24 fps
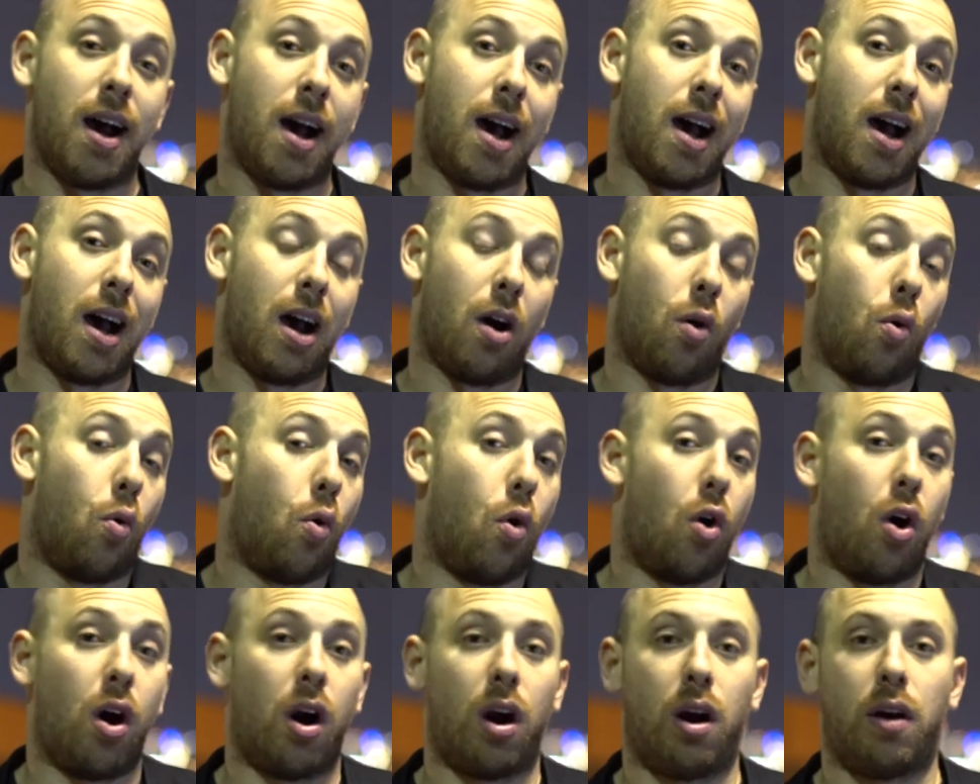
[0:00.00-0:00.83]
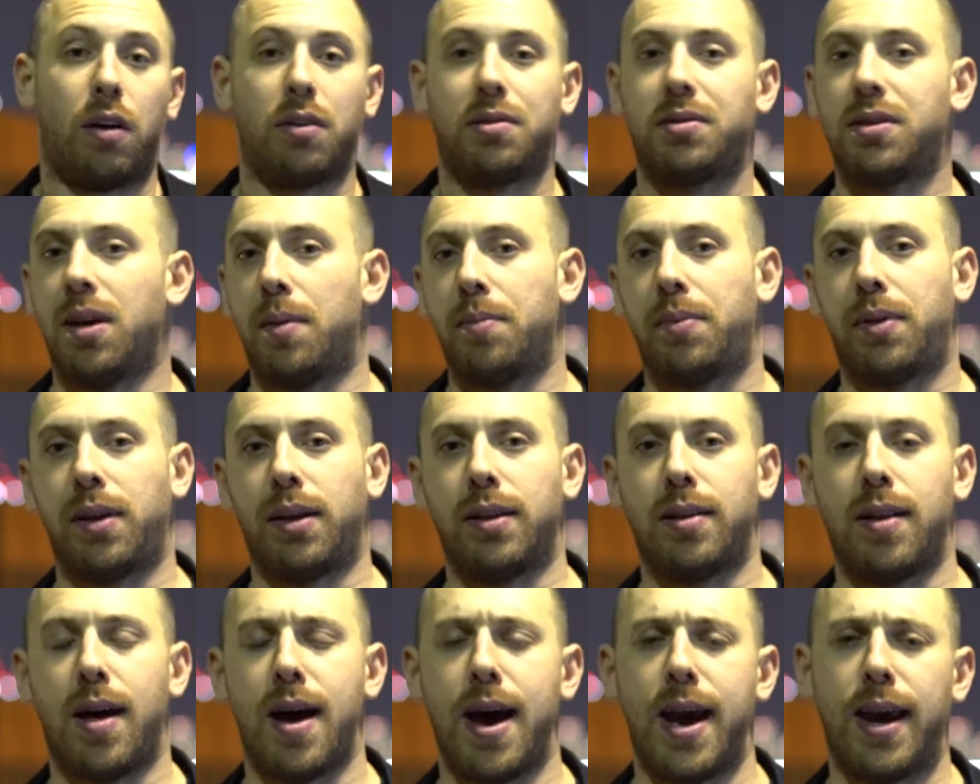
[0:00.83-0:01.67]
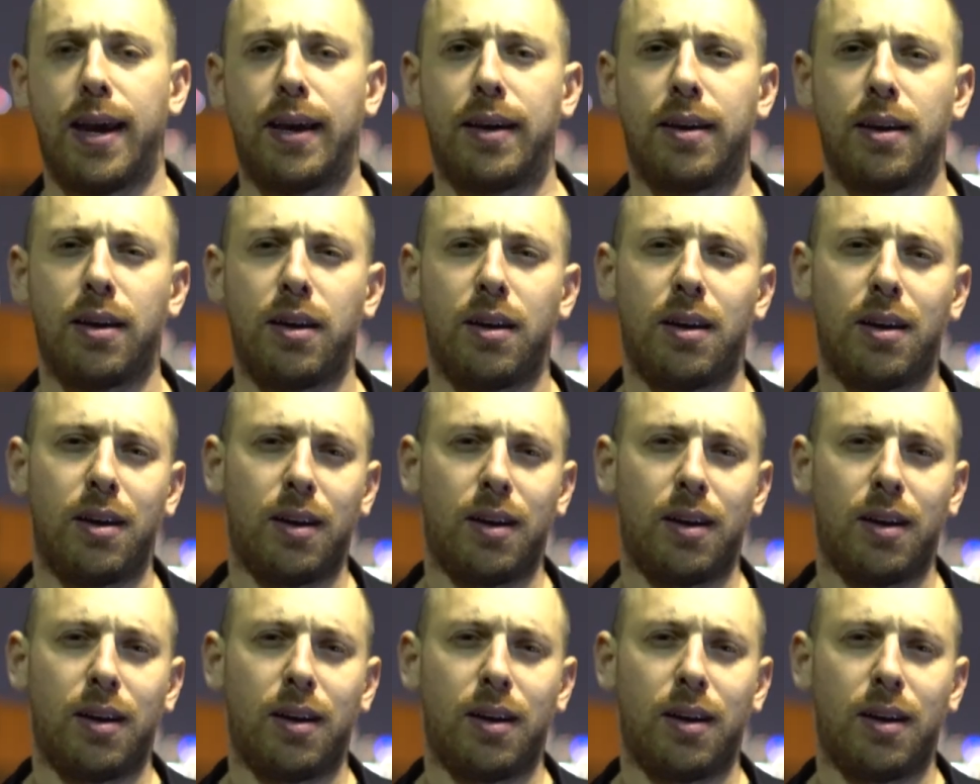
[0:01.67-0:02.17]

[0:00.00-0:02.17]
Or something like,